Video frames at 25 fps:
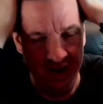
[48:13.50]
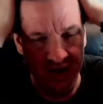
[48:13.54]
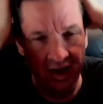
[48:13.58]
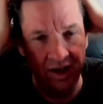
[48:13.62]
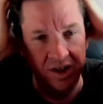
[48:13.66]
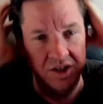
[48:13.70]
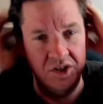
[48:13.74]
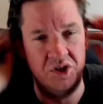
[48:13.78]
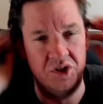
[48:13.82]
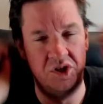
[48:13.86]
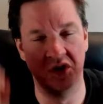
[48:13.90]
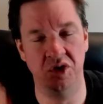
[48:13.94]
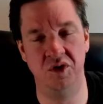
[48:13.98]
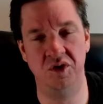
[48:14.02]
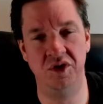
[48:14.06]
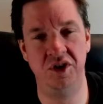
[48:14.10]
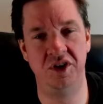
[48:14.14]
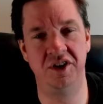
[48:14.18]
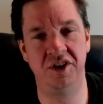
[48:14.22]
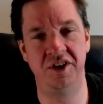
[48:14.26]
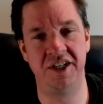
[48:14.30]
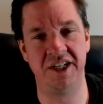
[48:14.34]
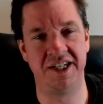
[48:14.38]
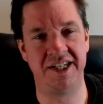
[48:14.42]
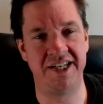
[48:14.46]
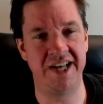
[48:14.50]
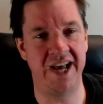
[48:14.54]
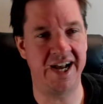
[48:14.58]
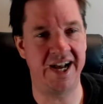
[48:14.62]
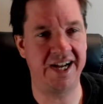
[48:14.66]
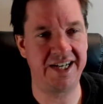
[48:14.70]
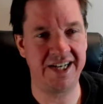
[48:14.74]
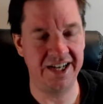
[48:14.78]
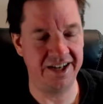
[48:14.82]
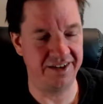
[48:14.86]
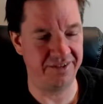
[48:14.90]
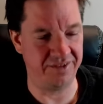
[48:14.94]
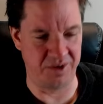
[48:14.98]
Junior
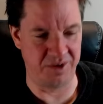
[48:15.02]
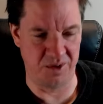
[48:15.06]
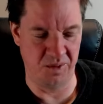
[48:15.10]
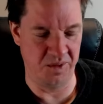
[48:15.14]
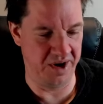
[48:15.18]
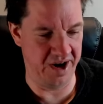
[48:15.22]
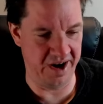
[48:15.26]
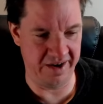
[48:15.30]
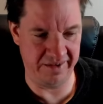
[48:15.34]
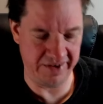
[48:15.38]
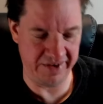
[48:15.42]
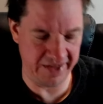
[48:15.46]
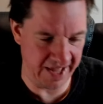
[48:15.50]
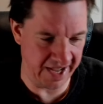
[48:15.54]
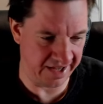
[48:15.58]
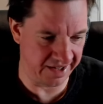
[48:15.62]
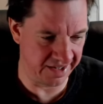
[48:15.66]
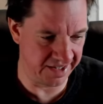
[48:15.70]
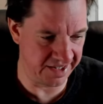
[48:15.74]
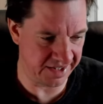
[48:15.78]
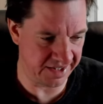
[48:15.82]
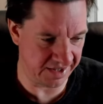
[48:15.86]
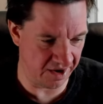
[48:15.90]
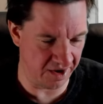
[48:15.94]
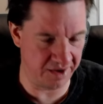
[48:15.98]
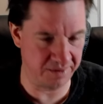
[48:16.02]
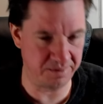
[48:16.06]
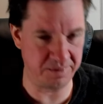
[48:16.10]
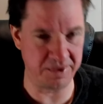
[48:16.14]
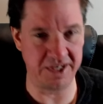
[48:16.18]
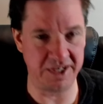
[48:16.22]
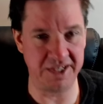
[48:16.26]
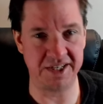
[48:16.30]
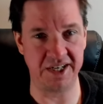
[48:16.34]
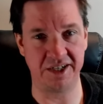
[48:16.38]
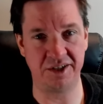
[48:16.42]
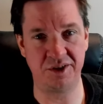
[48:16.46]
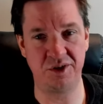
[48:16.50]
detective or whatever the hell he's called, but
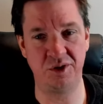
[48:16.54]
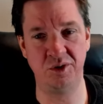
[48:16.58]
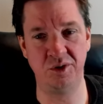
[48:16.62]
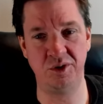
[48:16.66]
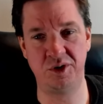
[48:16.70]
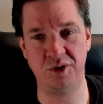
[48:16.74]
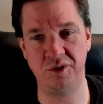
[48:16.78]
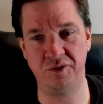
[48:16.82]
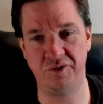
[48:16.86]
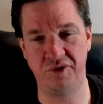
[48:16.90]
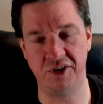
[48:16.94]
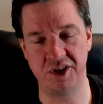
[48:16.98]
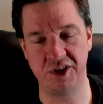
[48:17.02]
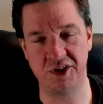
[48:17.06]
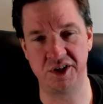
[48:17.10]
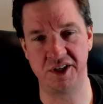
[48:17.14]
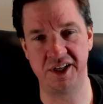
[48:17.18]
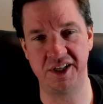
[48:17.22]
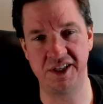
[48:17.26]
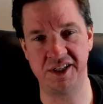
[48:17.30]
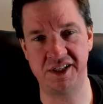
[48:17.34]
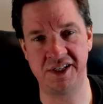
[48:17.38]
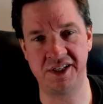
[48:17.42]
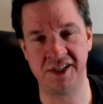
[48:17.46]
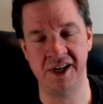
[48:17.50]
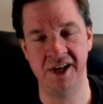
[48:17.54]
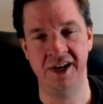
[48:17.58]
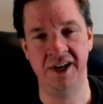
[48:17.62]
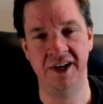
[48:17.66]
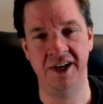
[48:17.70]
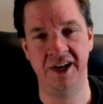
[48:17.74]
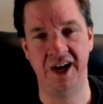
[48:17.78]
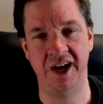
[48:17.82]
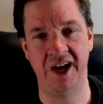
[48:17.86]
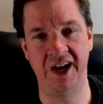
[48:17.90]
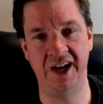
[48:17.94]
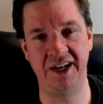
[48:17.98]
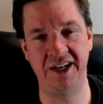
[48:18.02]
he's like 2/2 vigilance.
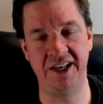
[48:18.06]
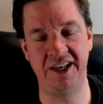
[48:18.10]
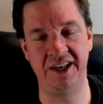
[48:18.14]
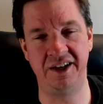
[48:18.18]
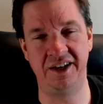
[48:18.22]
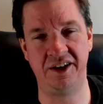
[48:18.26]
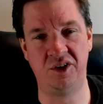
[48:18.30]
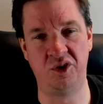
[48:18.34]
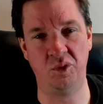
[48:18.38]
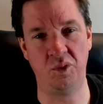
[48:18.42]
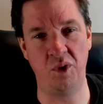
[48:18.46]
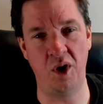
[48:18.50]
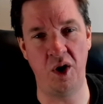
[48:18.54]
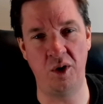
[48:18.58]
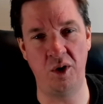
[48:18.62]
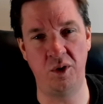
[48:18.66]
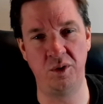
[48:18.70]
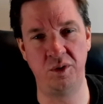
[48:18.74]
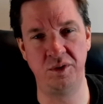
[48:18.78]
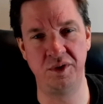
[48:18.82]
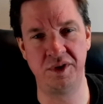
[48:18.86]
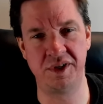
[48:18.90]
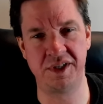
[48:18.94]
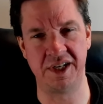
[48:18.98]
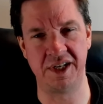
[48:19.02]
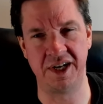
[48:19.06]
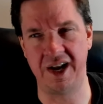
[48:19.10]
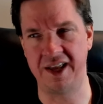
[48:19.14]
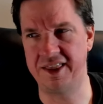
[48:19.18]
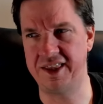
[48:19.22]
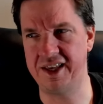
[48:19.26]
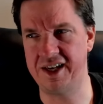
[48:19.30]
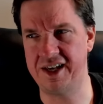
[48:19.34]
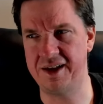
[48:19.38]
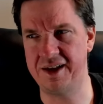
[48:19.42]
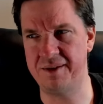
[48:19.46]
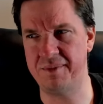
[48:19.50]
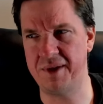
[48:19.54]
And he grows, and I
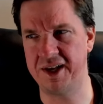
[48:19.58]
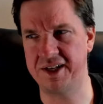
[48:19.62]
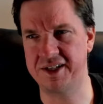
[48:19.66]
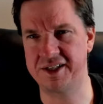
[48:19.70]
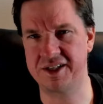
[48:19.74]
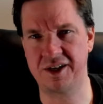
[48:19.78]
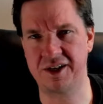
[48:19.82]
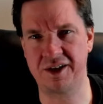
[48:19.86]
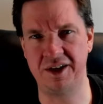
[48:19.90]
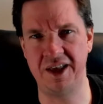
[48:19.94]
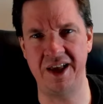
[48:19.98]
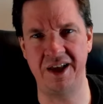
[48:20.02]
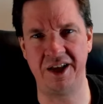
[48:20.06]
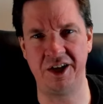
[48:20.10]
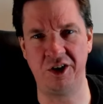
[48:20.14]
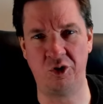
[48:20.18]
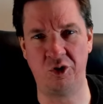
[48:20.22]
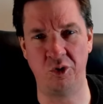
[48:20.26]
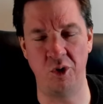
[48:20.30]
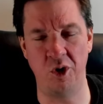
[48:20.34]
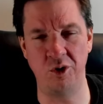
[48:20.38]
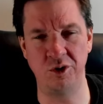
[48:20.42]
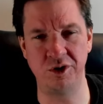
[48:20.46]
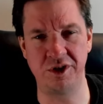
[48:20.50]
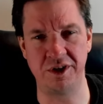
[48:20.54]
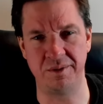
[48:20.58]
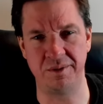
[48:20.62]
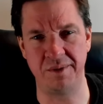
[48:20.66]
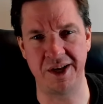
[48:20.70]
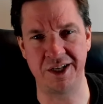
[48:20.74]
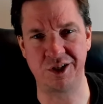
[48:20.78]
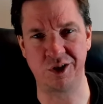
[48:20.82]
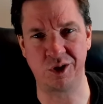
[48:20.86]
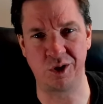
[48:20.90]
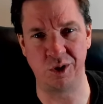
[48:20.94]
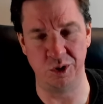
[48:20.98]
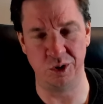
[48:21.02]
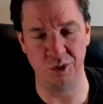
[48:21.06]
think he grows and
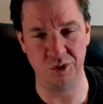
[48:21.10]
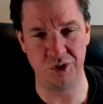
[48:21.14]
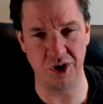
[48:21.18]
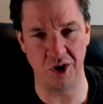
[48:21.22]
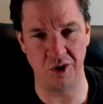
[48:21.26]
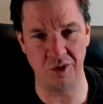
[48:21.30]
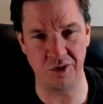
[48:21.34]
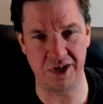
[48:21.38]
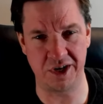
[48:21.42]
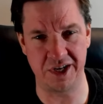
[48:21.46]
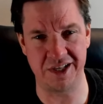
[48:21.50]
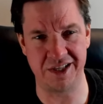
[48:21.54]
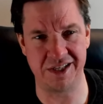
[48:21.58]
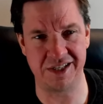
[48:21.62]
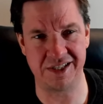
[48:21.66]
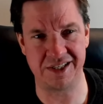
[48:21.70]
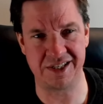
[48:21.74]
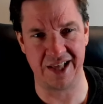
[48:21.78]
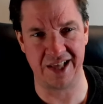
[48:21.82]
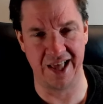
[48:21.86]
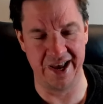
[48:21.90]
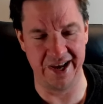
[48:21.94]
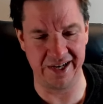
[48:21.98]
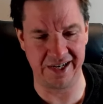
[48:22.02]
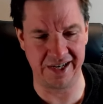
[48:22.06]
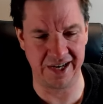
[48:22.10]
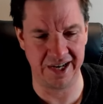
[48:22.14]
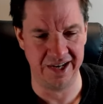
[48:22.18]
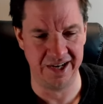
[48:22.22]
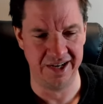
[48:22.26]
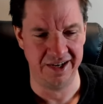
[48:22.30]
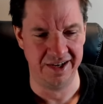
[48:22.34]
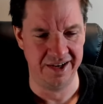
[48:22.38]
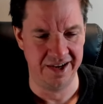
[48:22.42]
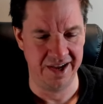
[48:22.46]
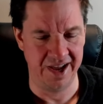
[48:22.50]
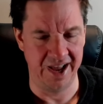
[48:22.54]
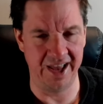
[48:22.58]
makes clue tokens, like,
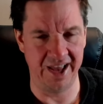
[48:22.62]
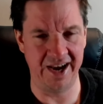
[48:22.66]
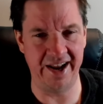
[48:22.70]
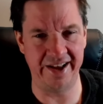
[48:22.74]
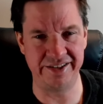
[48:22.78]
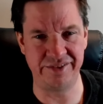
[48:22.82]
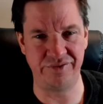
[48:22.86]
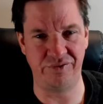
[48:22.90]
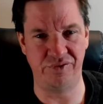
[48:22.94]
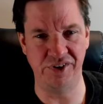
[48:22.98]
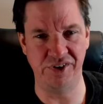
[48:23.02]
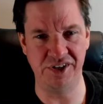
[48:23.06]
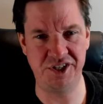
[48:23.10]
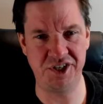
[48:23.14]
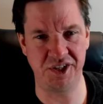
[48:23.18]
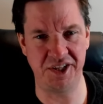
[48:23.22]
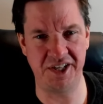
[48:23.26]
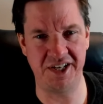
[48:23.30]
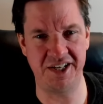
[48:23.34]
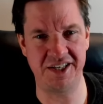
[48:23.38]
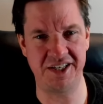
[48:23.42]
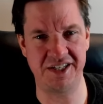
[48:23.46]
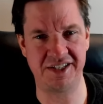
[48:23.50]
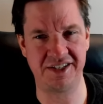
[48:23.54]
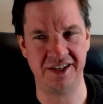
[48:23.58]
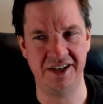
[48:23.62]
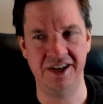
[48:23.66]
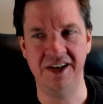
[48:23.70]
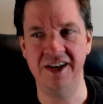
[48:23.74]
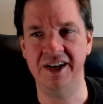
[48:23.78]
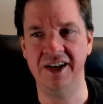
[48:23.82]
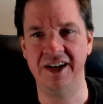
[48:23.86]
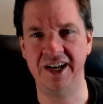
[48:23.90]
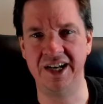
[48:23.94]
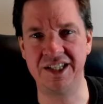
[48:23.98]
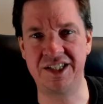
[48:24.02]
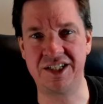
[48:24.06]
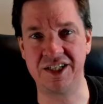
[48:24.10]
and has vigilance.
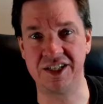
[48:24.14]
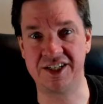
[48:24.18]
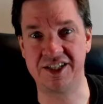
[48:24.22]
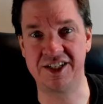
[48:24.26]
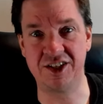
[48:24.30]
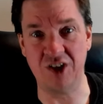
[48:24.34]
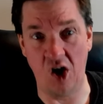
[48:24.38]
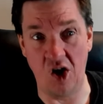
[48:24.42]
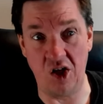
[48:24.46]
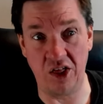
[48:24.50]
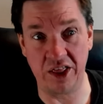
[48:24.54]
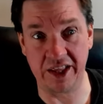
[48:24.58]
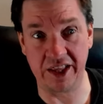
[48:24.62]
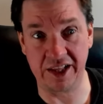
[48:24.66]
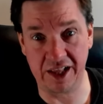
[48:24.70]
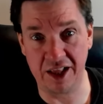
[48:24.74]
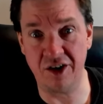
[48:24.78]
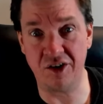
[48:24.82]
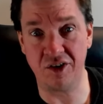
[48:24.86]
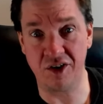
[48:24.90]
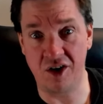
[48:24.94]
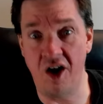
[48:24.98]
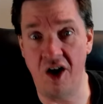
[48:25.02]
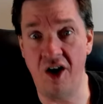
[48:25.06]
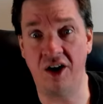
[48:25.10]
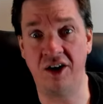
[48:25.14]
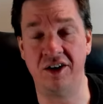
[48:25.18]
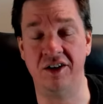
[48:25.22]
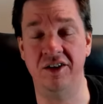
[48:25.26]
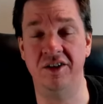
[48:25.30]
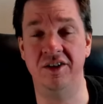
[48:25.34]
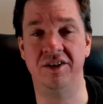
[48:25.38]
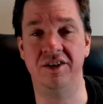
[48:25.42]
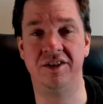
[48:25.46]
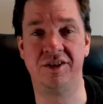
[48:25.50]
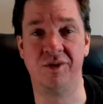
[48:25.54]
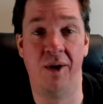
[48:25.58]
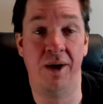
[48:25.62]
It's a solid little
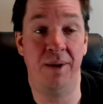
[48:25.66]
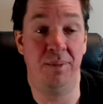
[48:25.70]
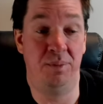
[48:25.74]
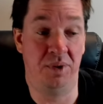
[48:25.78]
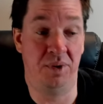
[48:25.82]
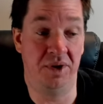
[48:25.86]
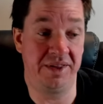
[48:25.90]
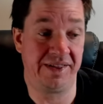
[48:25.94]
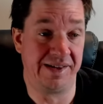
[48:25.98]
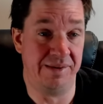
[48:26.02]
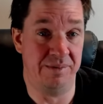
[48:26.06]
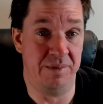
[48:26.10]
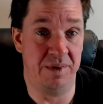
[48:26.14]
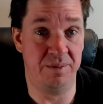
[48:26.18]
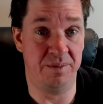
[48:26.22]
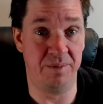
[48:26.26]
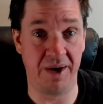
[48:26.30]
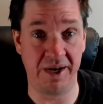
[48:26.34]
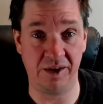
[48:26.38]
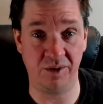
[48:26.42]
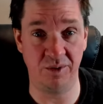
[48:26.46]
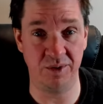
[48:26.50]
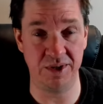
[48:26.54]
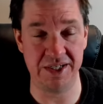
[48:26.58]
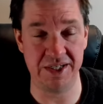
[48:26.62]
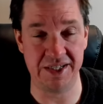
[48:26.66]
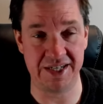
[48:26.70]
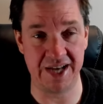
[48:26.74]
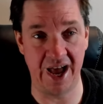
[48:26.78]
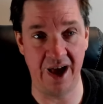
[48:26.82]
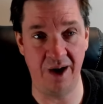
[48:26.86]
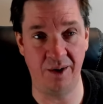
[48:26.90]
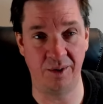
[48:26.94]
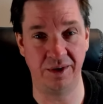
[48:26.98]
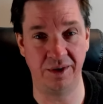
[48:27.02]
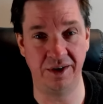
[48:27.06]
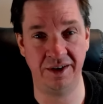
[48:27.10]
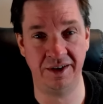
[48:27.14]
card, so I put them in my green
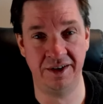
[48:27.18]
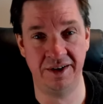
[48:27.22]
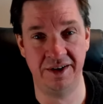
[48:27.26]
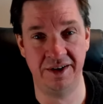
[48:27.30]
tower.